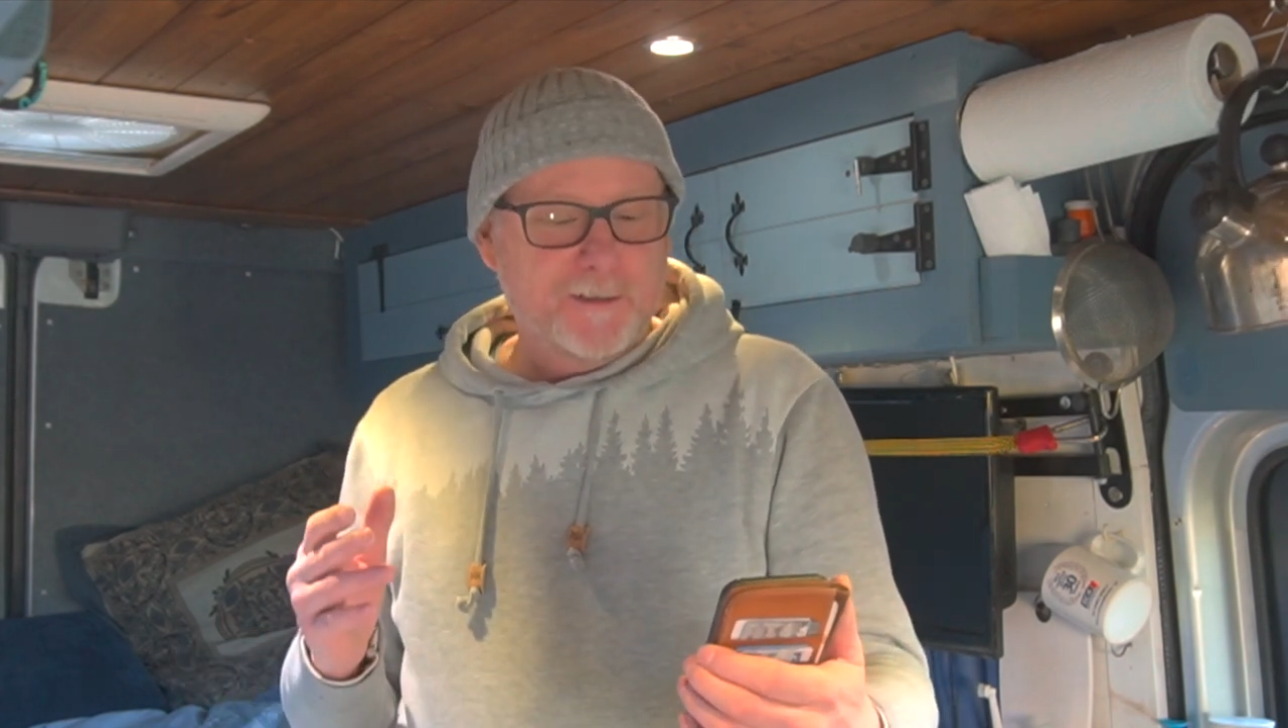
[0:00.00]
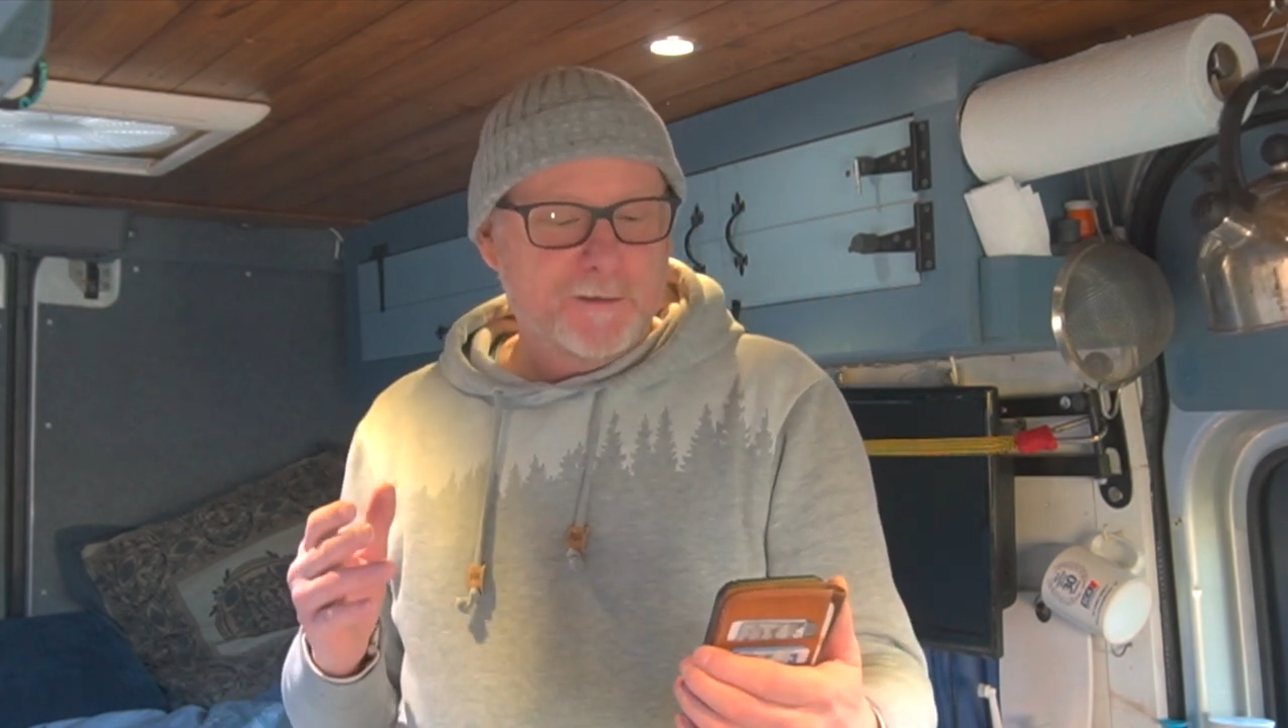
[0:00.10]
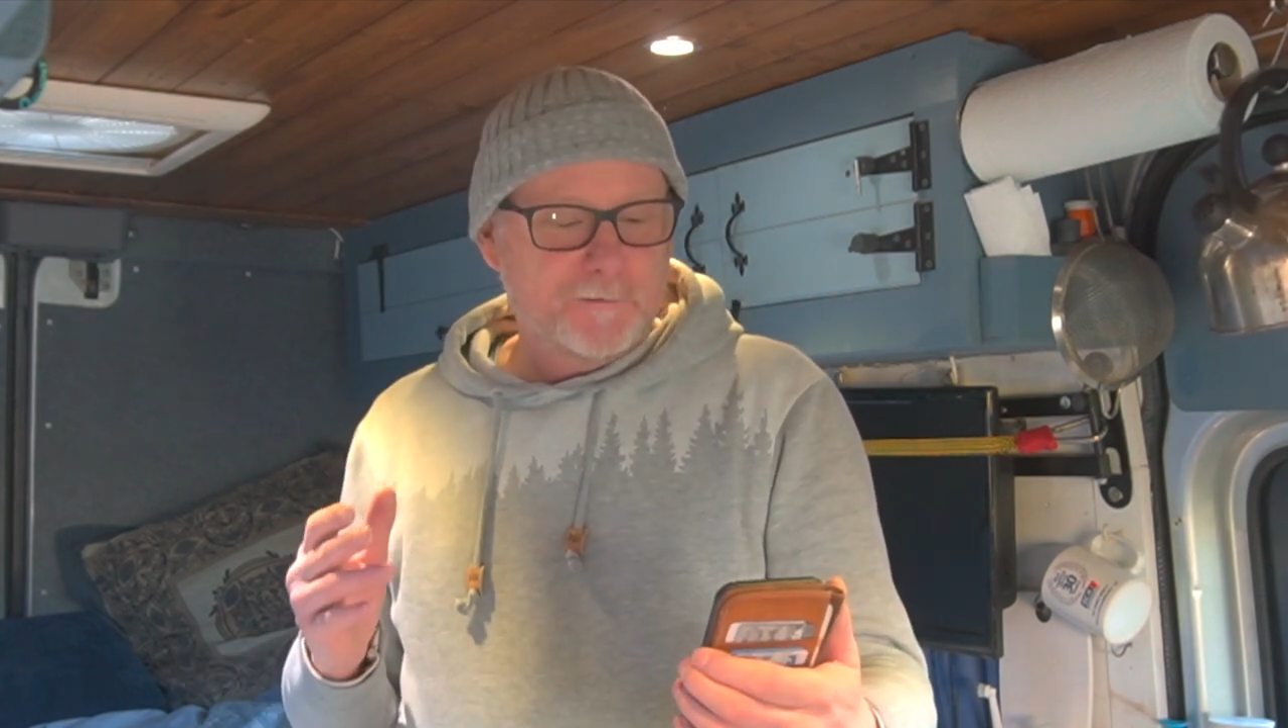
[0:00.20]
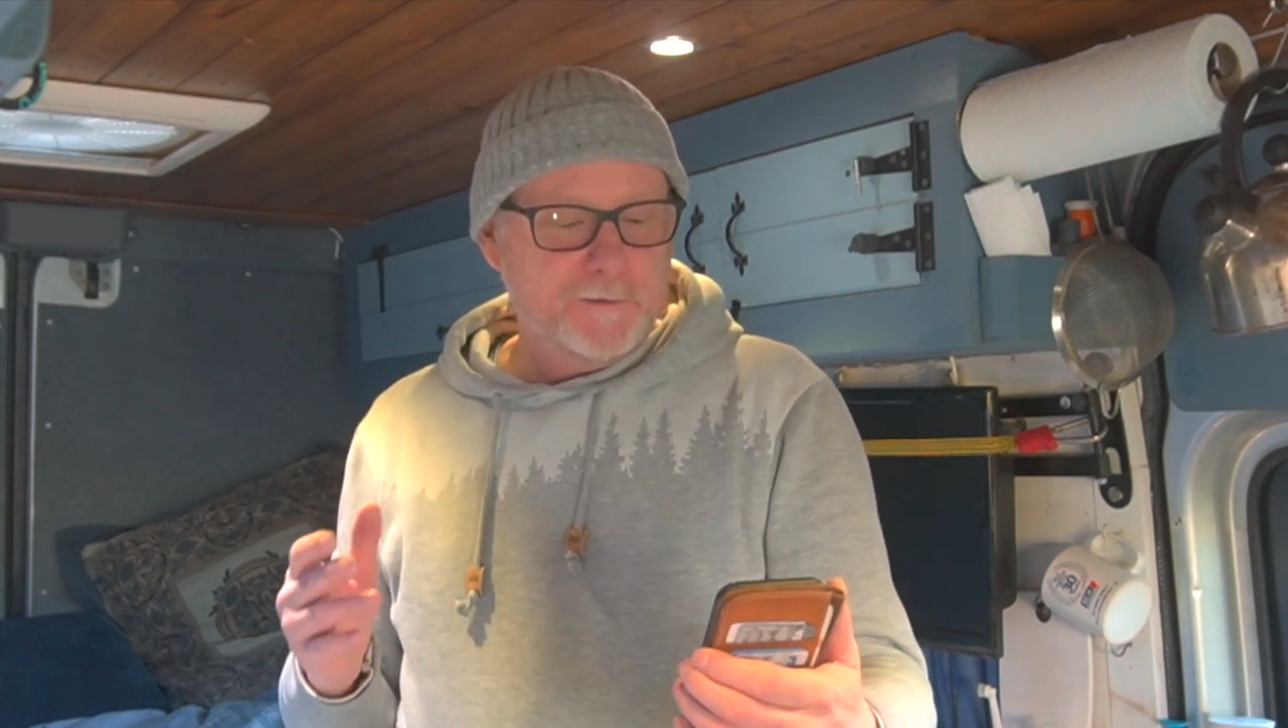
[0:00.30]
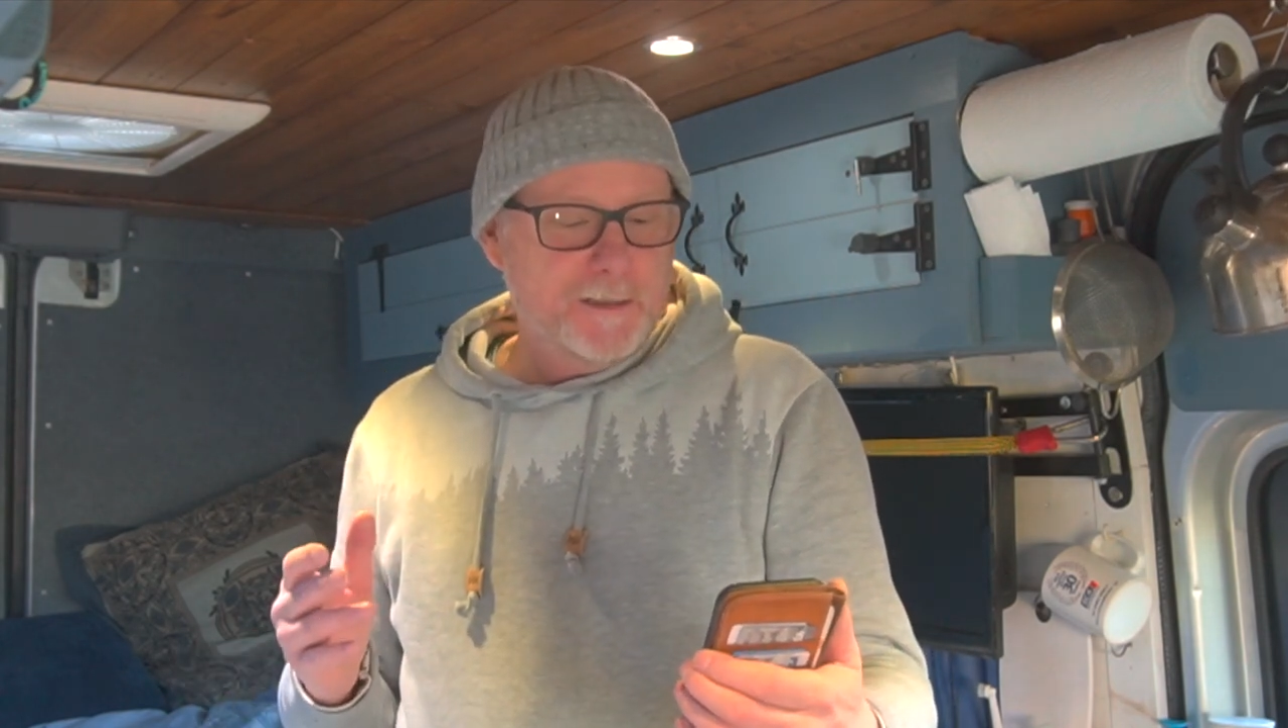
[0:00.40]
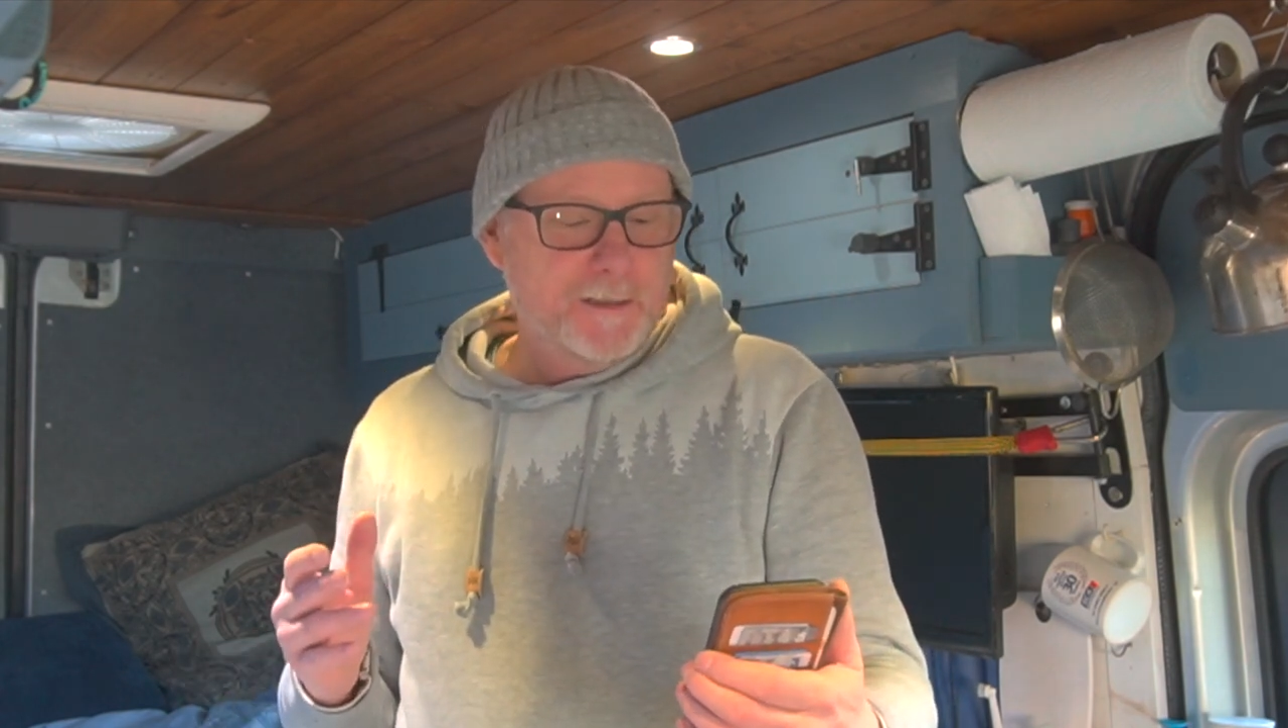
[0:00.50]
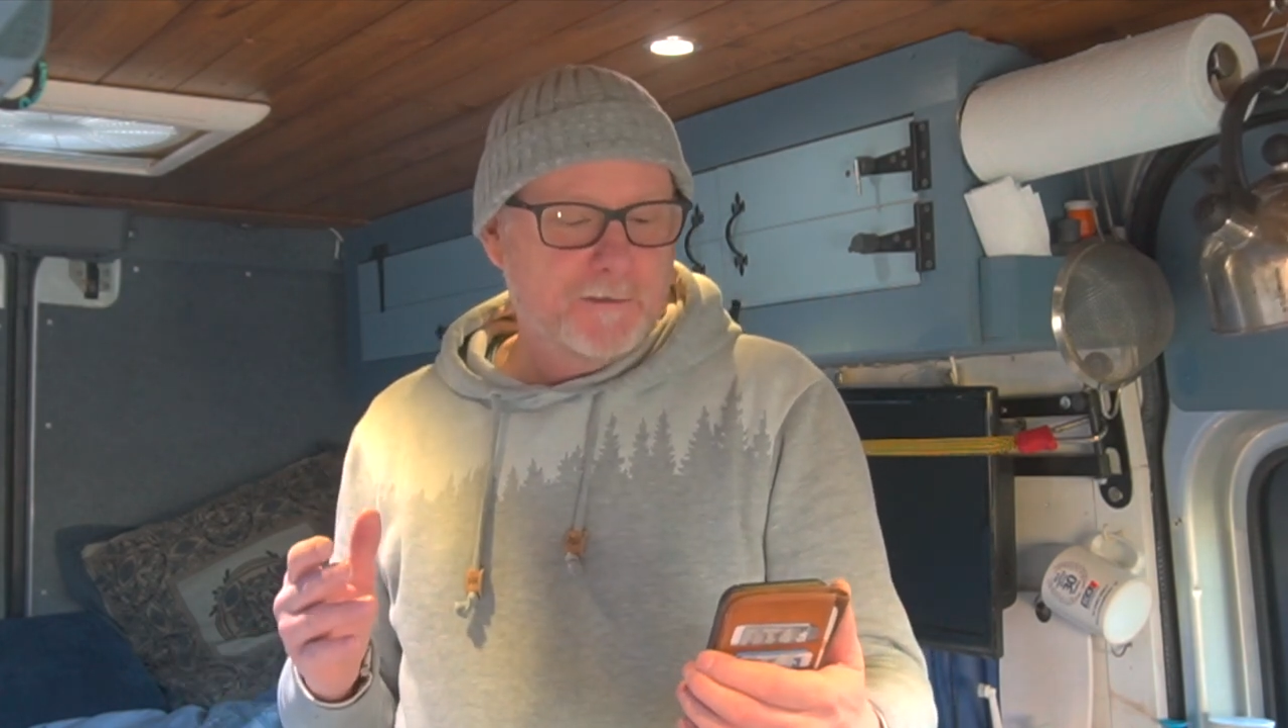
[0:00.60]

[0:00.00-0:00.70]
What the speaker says: You're really